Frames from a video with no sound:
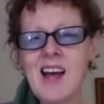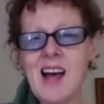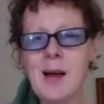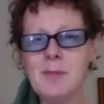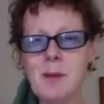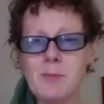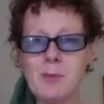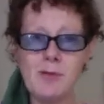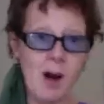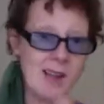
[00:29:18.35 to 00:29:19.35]
that
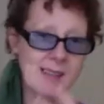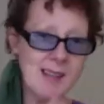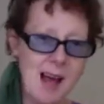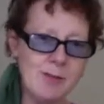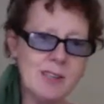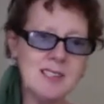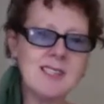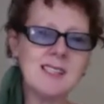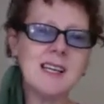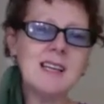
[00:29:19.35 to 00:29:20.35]
provides
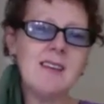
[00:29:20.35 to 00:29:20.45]
advocacy,